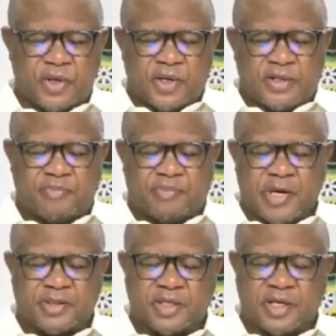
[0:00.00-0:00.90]
The
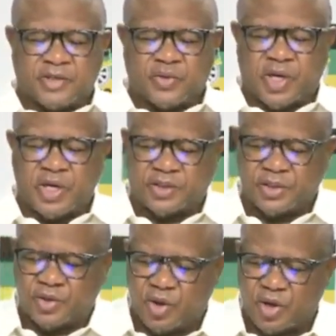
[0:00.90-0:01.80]
Basic
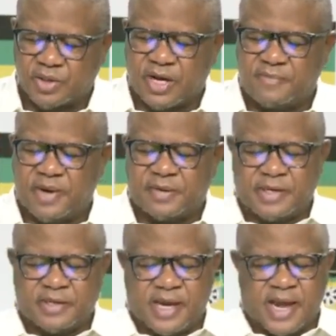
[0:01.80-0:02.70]
Education Laws
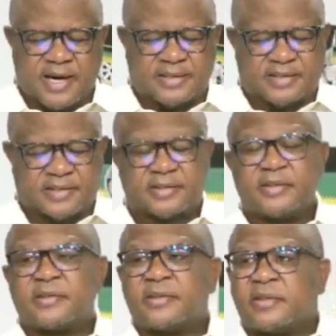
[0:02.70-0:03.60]
Amendment Act,
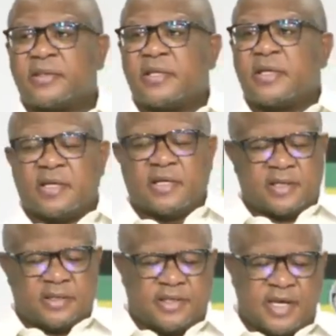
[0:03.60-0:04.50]

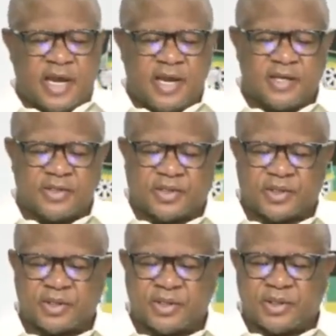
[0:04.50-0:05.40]
the
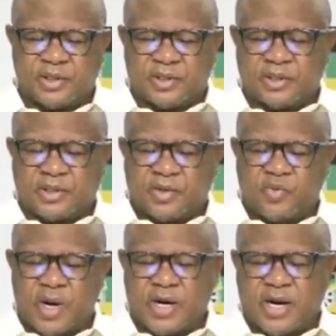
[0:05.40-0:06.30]
ANC
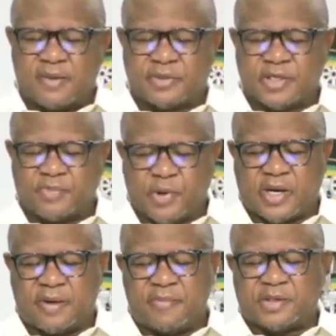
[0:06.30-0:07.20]
welcomes the
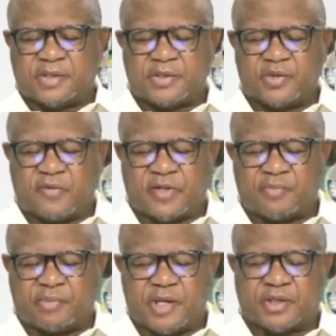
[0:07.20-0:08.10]
proclamation of the
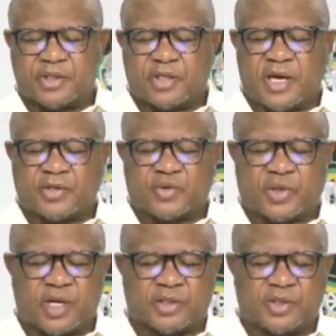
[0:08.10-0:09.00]
Basic
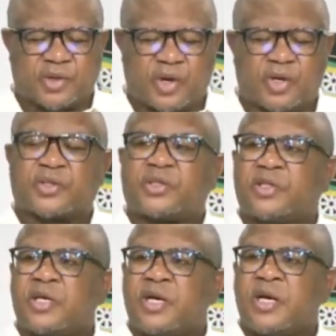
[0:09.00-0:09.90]
Education Laws
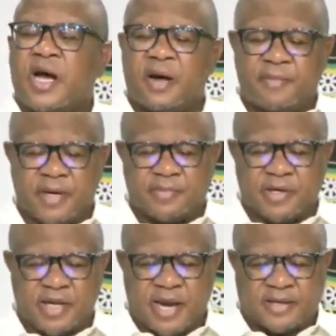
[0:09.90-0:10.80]

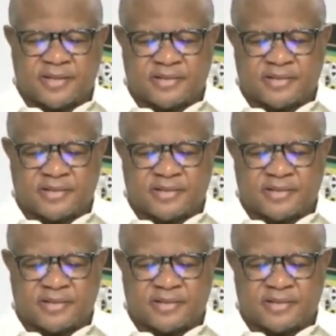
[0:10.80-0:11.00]
Amendment Act